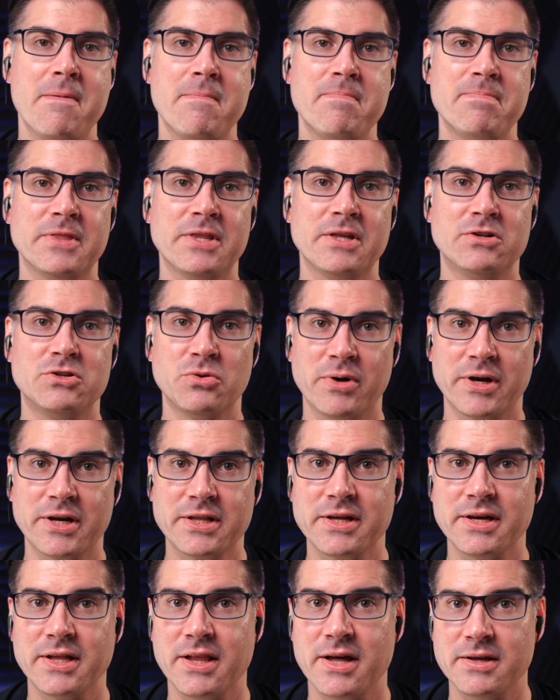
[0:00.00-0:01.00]
You directly
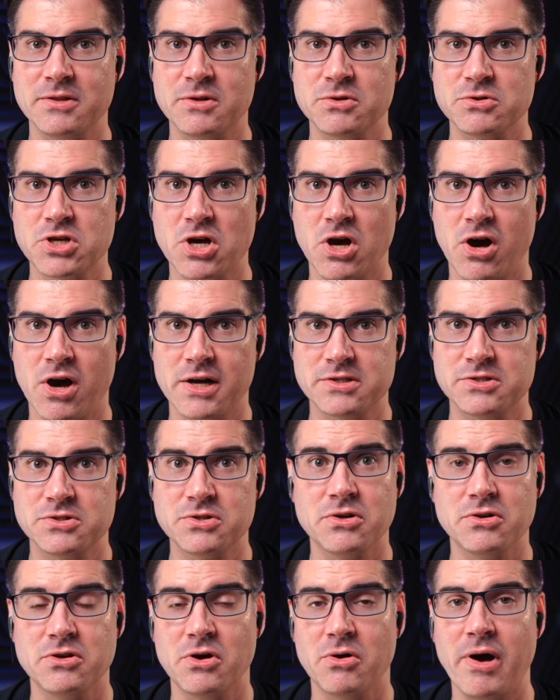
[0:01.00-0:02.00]
align those costs so
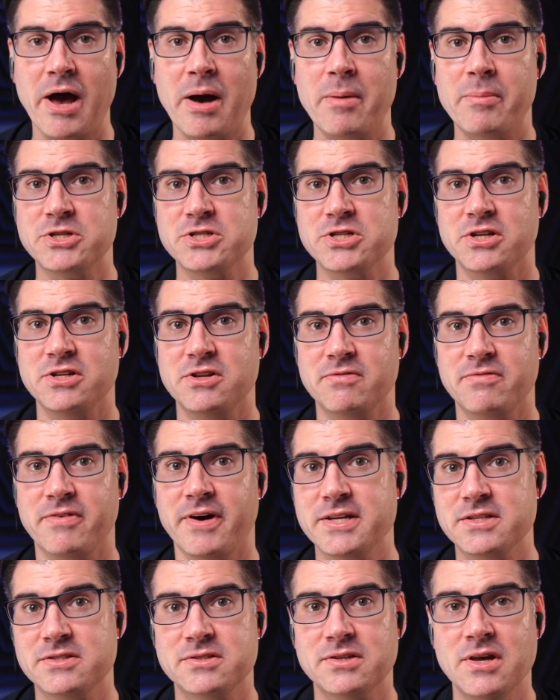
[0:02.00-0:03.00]
you know how much a
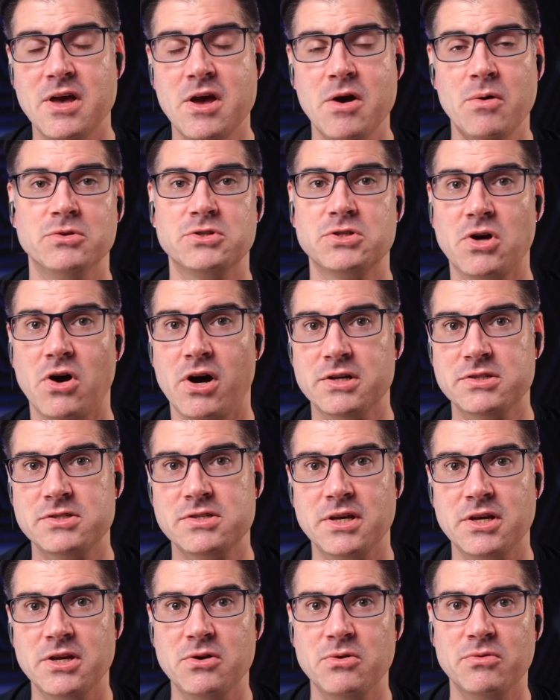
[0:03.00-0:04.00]
device was costing
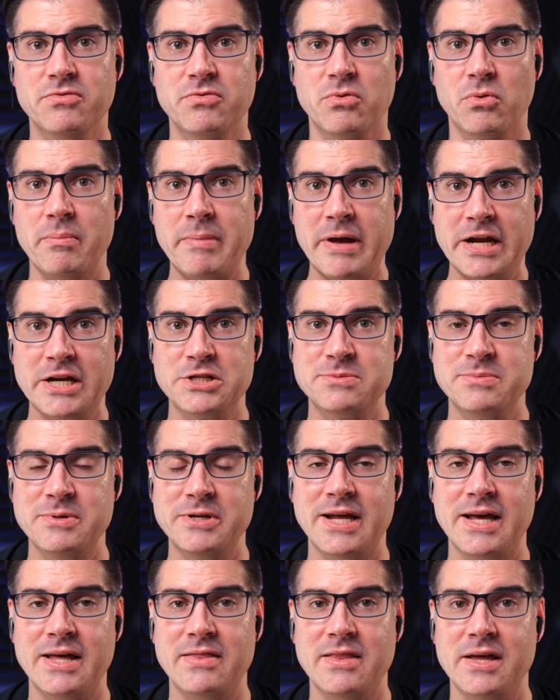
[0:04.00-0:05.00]
you for management,
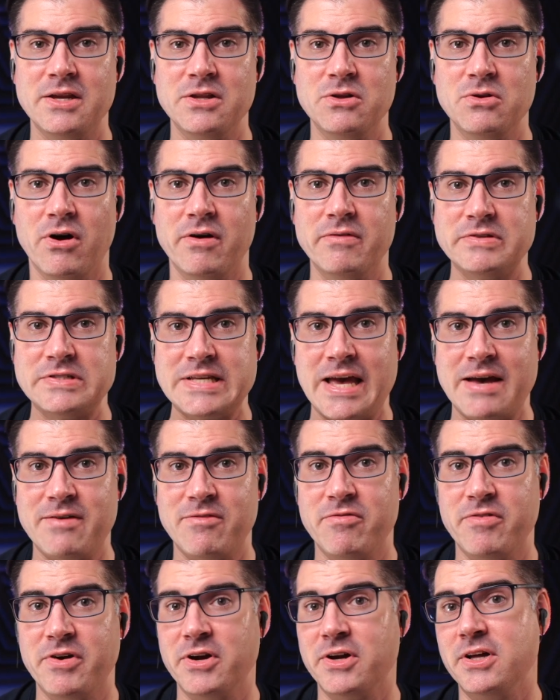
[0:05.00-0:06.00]
and then you'd obviously have a
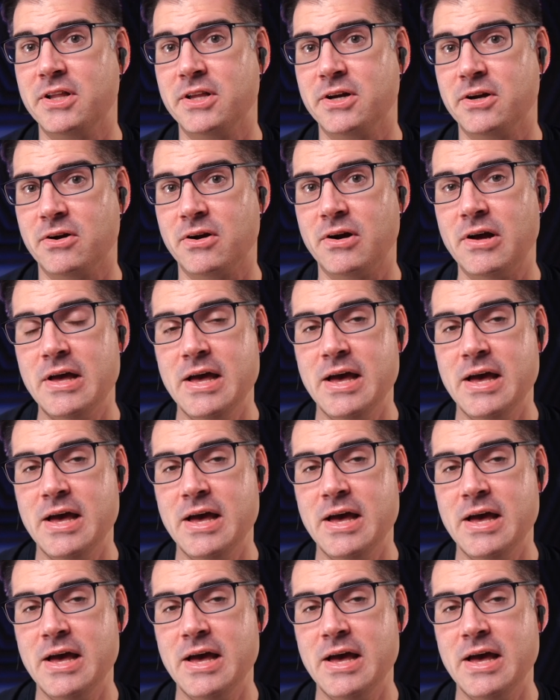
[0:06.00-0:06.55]
very clear